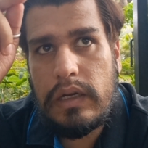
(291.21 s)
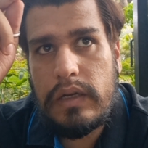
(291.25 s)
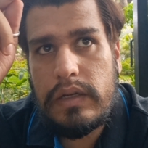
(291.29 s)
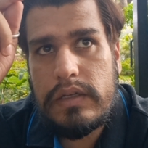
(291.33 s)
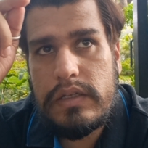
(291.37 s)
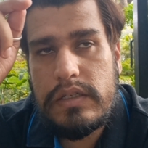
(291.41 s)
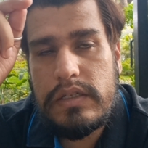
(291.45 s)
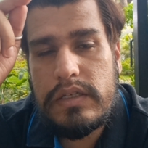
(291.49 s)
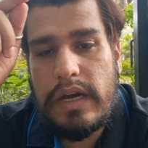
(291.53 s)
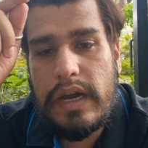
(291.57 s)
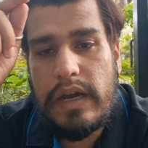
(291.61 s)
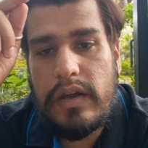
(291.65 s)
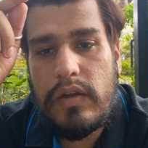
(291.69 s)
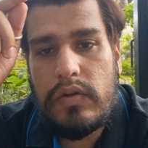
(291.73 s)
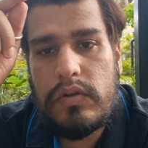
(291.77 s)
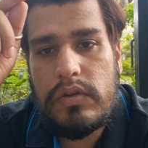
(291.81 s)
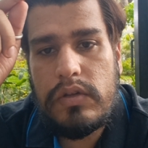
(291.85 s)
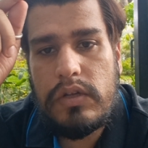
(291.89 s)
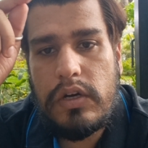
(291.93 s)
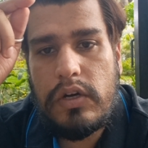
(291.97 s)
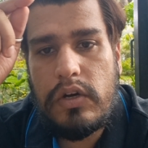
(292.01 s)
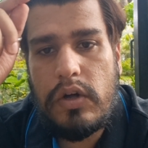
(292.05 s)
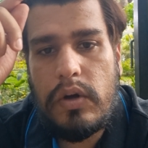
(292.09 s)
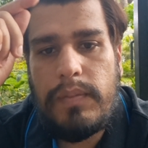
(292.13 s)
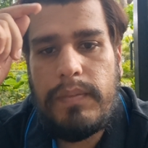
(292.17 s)
strike on
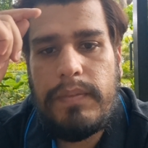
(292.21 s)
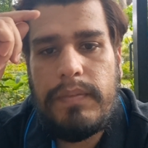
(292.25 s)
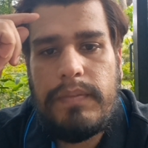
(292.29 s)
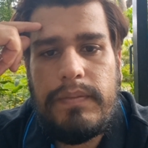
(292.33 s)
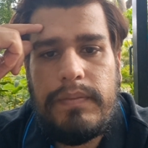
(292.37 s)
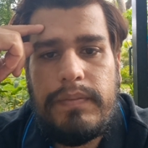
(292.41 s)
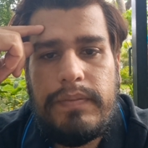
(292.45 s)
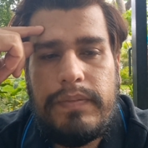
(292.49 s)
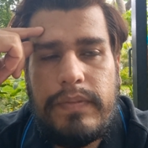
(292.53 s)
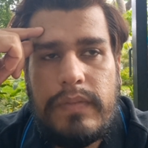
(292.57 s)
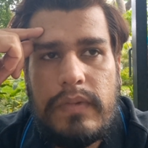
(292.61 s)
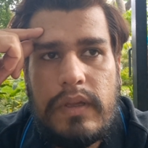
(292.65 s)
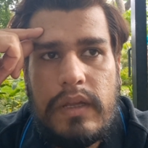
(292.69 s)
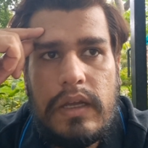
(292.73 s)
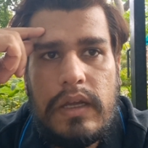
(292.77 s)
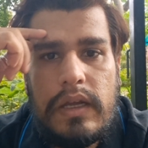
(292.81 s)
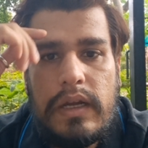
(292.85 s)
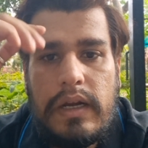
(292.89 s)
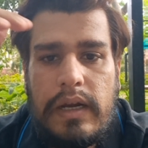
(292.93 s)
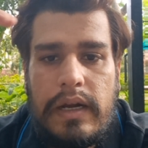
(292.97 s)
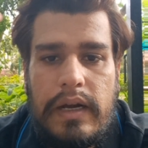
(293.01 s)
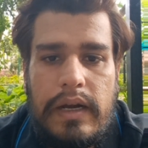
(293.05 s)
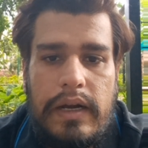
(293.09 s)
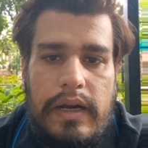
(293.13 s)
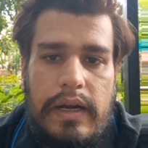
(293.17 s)
the top,
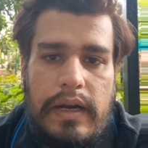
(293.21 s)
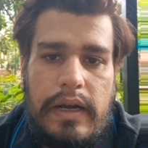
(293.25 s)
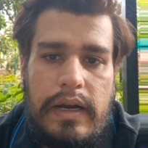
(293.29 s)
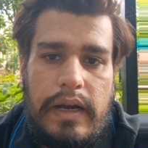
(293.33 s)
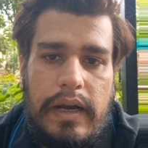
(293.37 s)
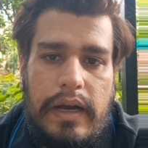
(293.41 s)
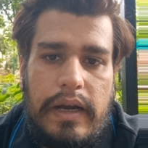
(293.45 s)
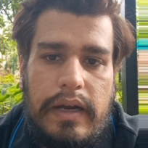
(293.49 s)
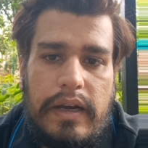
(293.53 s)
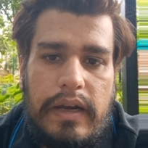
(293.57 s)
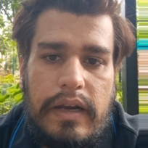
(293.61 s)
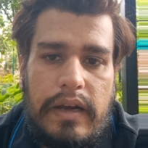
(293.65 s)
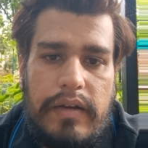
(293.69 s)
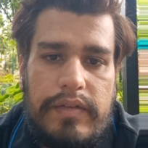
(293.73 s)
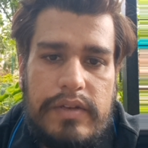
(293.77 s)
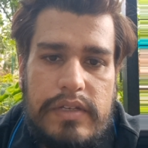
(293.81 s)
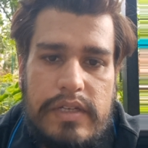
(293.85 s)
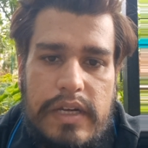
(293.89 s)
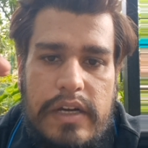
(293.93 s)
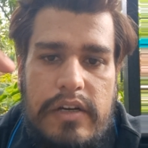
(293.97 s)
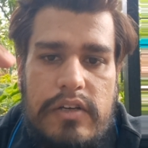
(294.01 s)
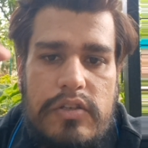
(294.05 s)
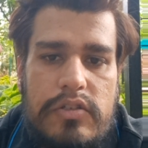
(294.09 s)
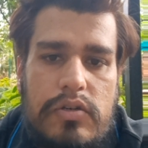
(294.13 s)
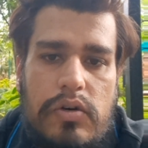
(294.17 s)
it can give a
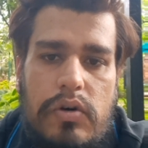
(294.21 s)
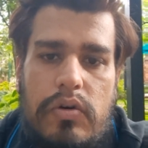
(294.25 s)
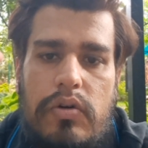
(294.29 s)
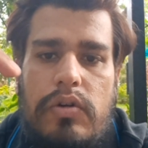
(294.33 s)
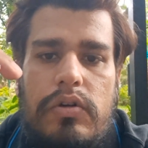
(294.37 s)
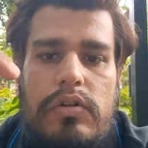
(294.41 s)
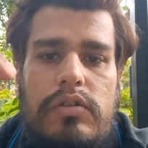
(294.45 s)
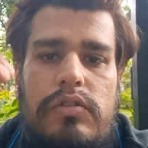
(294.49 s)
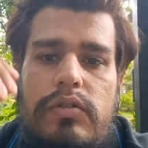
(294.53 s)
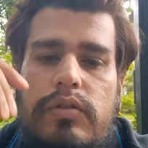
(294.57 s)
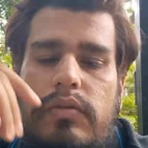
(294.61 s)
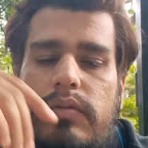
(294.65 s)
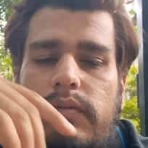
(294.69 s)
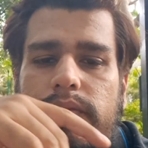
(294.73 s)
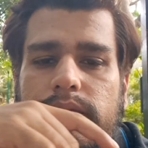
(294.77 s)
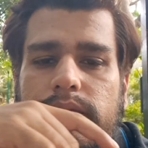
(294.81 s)
side stroke also.